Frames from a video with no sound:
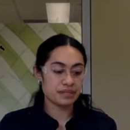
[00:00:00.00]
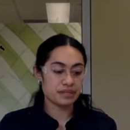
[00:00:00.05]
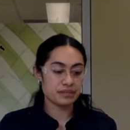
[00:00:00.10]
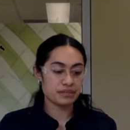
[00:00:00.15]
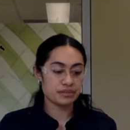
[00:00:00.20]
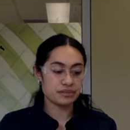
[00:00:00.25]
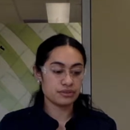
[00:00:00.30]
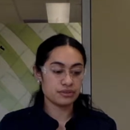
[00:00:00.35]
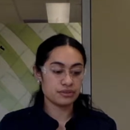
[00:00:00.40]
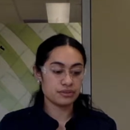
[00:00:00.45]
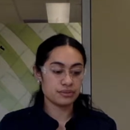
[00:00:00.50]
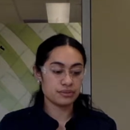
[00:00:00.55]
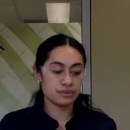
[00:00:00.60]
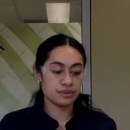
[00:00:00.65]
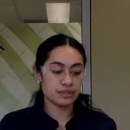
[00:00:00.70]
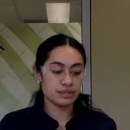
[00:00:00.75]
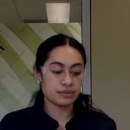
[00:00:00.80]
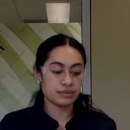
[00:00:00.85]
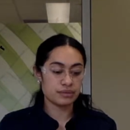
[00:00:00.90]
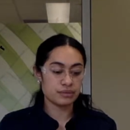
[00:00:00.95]
You
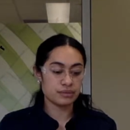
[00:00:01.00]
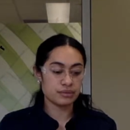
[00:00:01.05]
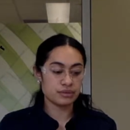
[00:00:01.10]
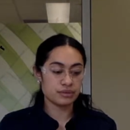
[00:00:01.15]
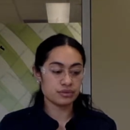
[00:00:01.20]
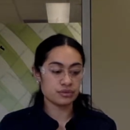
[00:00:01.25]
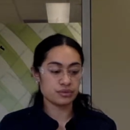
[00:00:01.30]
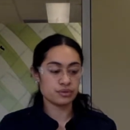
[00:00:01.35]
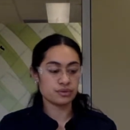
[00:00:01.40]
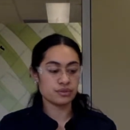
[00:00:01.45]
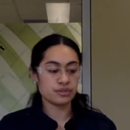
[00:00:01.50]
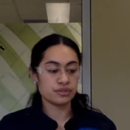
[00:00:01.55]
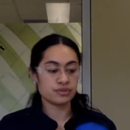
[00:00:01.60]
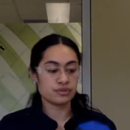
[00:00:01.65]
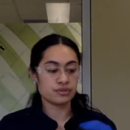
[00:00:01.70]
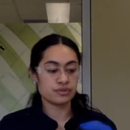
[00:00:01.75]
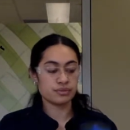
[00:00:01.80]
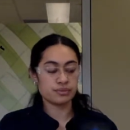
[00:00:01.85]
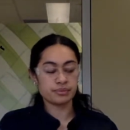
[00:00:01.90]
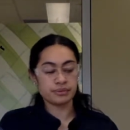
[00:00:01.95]
can also do a
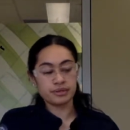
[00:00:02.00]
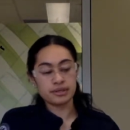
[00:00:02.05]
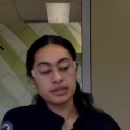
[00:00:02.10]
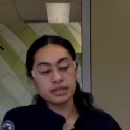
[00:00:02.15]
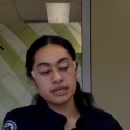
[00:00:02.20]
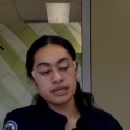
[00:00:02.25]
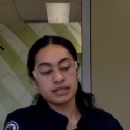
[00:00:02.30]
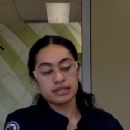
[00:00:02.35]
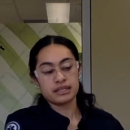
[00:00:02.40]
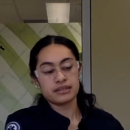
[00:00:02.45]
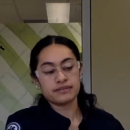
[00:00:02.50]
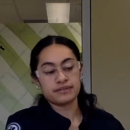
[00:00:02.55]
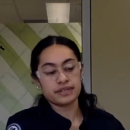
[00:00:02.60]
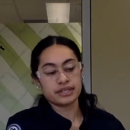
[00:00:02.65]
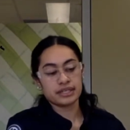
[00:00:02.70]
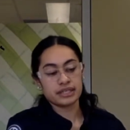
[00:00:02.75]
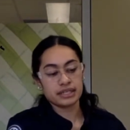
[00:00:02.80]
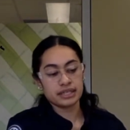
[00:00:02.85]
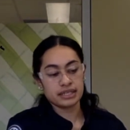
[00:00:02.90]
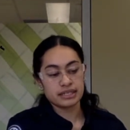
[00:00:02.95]

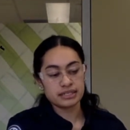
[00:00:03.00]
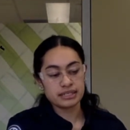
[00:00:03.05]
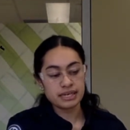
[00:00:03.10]
supraclavicular